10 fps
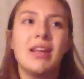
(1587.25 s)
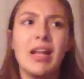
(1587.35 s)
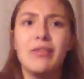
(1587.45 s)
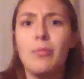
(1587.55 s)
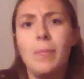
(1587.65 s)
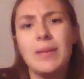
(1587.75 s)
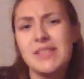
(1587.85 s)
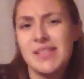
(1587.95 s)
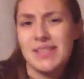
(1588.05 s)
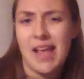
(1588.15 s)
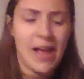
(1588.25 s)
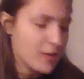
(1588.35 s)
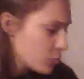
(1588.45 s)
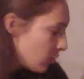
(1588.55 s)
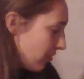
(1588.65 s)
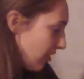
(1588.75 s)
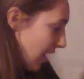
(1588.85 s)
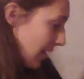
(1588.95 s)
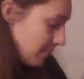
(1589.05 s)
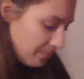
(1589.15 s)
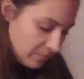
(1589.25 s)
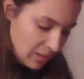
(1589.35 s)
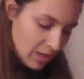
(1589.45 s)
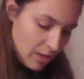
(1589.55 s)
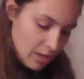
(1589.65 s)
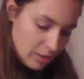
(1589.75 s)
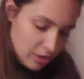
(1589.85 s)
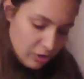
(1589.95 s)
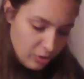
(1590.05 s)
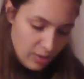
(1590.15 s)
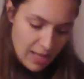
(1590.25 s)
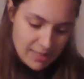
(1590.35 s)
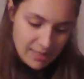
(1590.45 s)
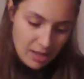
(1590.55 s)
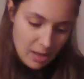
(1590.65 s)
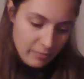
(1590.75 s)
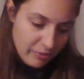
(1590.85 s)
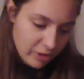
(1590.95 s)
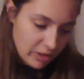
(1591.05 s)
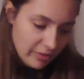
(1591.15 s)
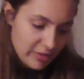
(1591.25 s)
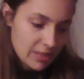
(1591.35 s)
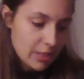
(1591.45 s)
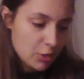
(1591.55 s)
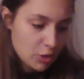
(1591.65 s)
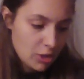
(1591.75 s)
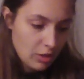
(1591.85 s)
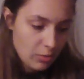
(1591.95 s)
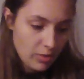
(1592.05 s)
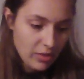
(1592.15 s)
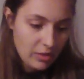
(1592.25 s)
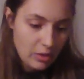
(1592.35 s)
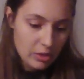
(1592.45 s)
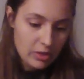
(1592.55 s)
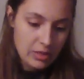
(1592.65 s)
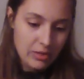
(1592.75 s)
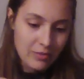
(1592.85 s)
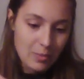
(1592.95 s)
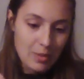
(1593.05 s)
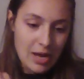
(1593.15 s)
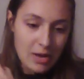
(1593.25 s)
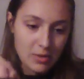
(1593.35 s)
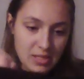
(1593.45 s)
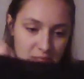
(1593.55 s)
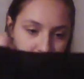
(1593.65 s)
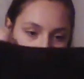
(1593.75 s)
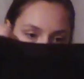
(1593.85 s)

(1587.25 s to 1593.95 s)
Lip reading: kind of a business casual vibe. You know, has the comfort of a t-shirt with the look of a blouse.